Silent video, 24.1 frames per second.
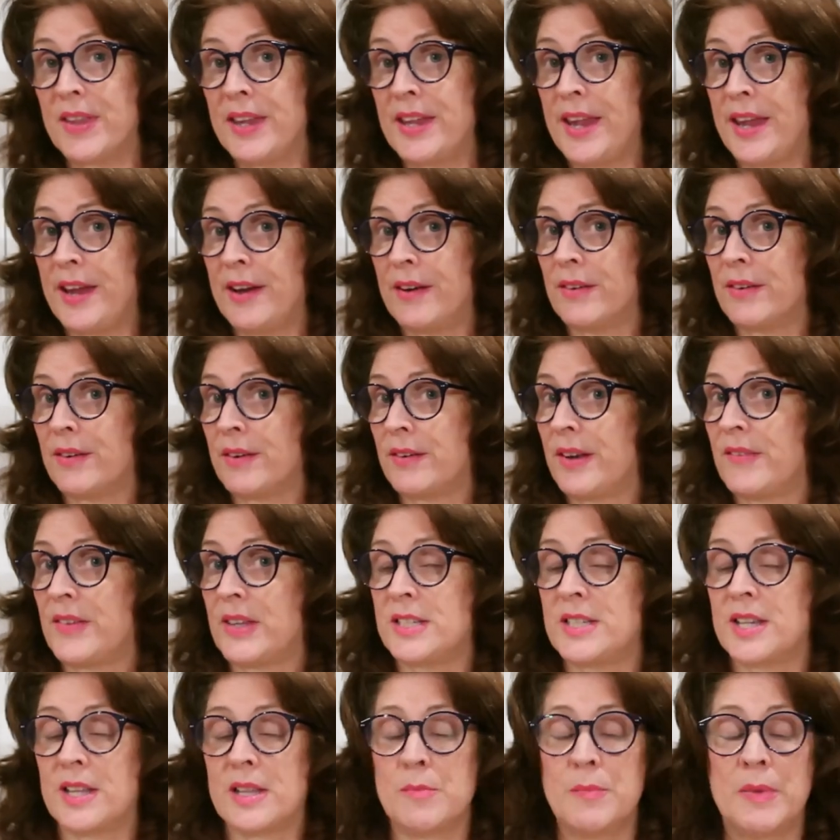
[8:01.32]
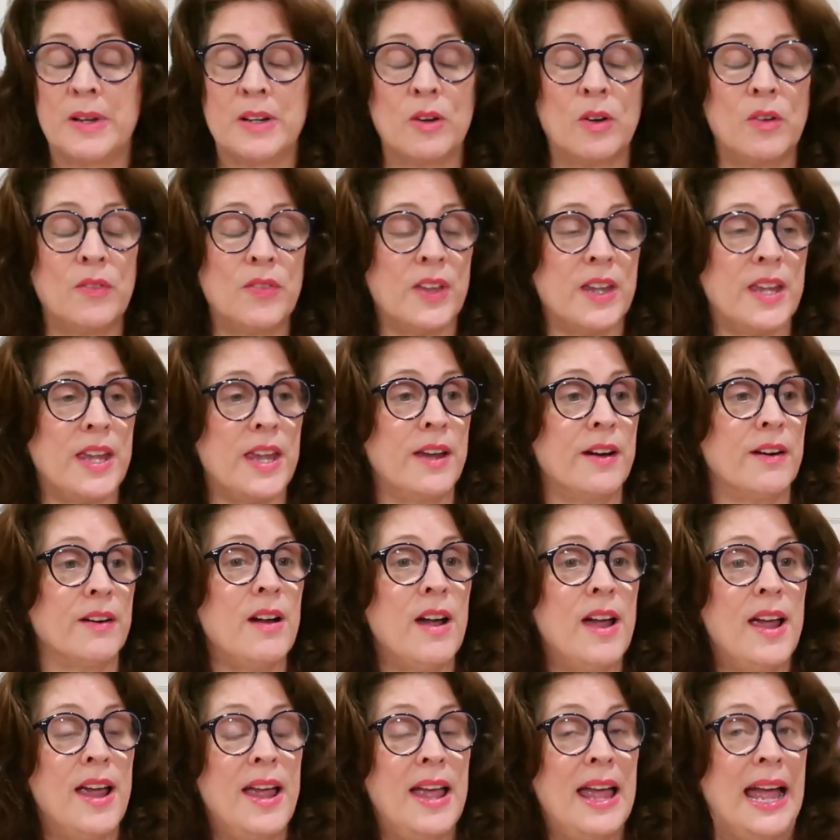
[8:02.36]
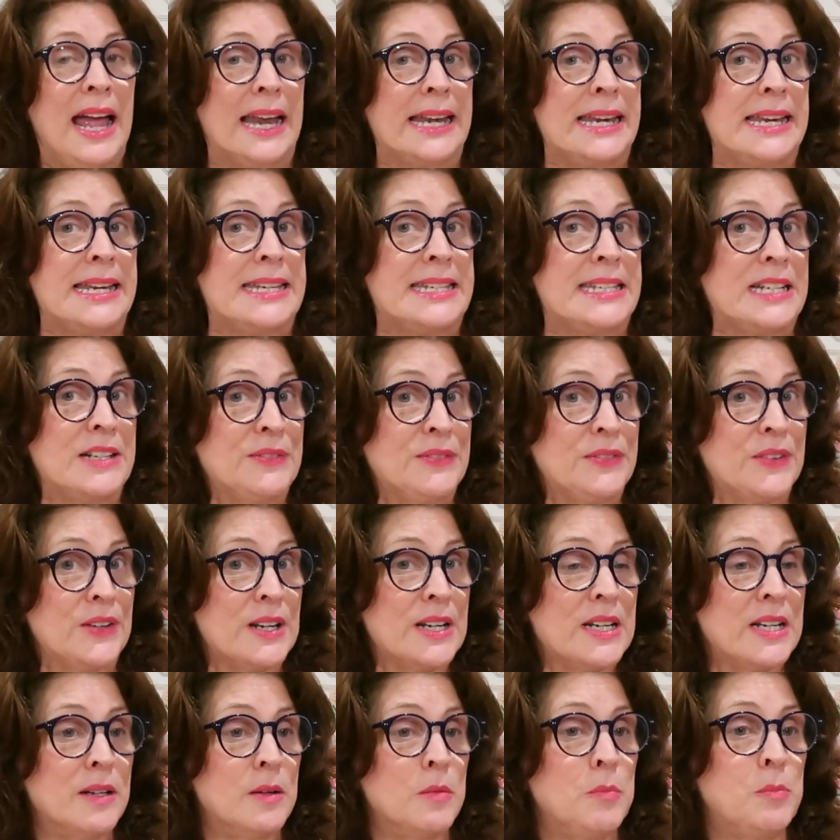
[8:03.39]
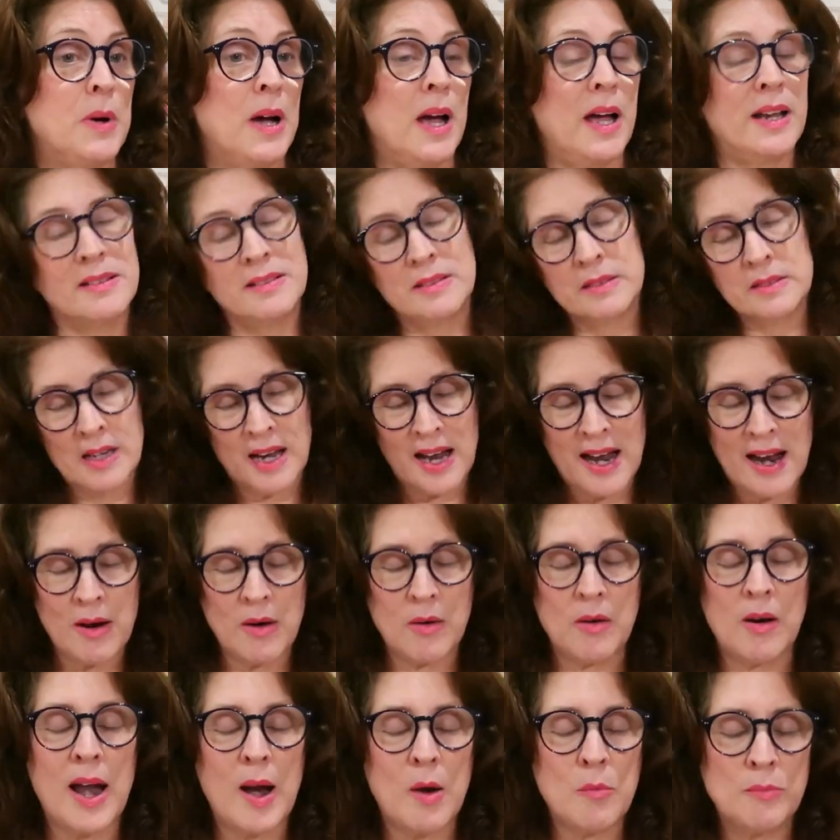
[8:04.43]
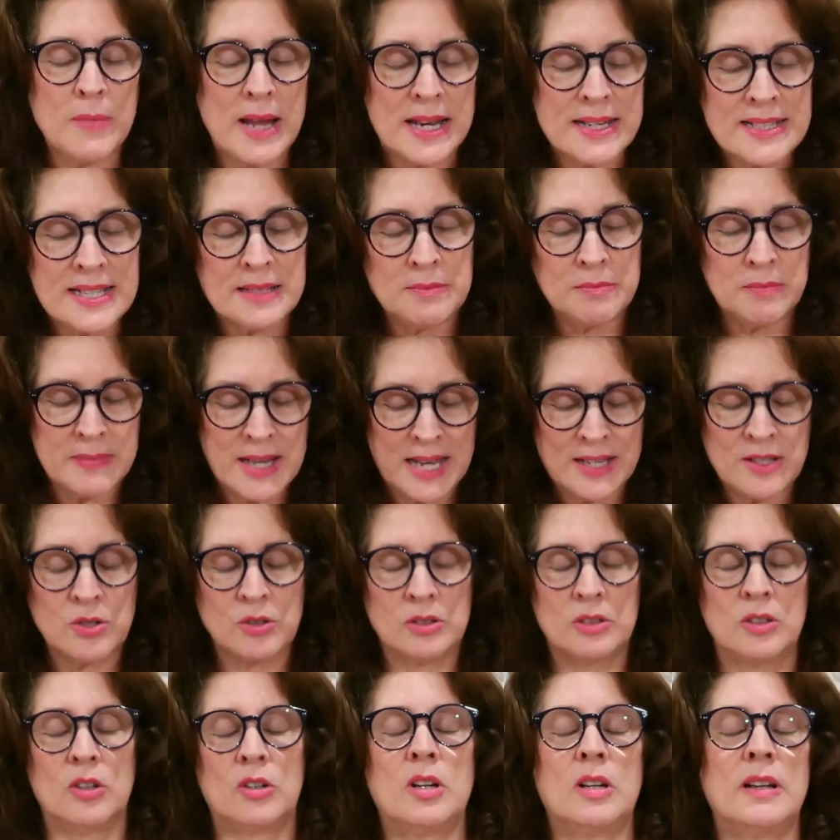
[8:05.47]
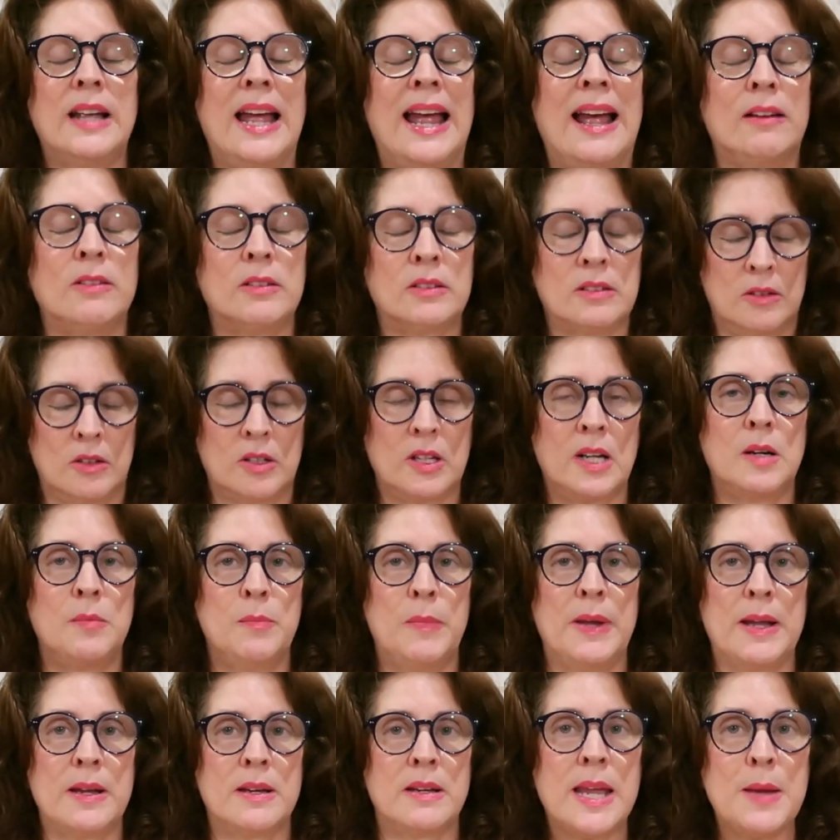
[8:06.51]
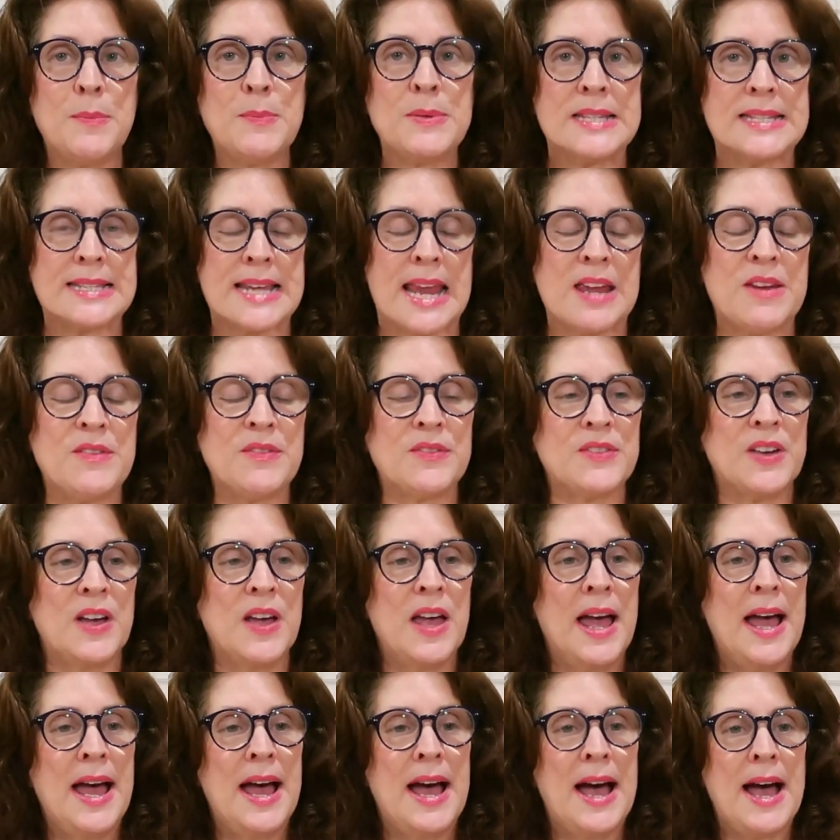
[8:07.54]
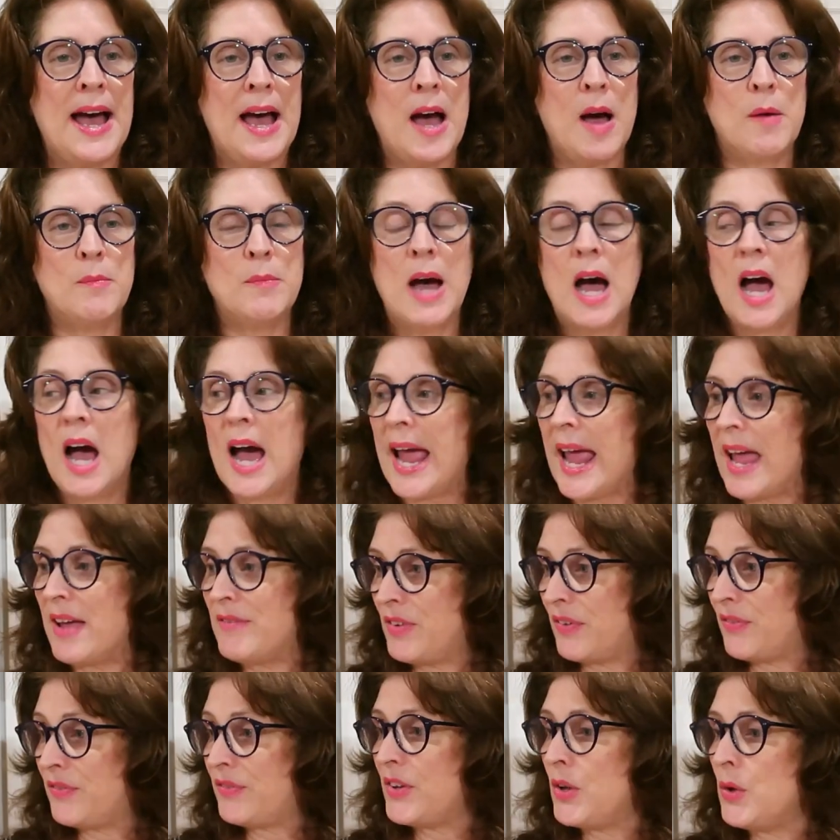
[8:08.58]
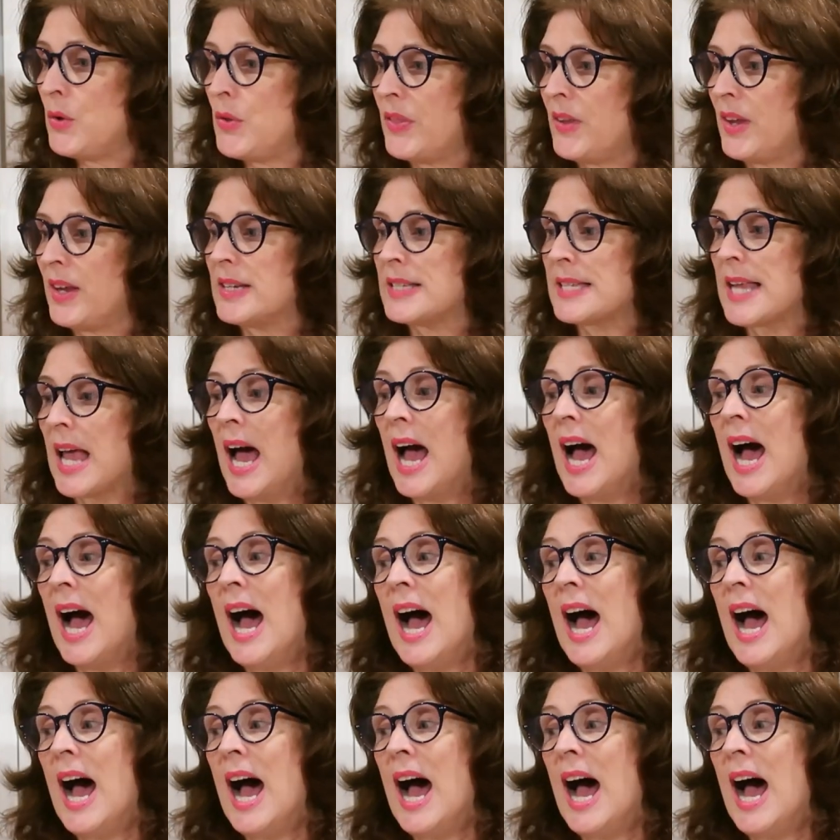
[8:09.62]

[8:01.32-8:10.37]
of the year or even to the middle of the year, any different, but our mental outlook can be, keep safe. I have a few things.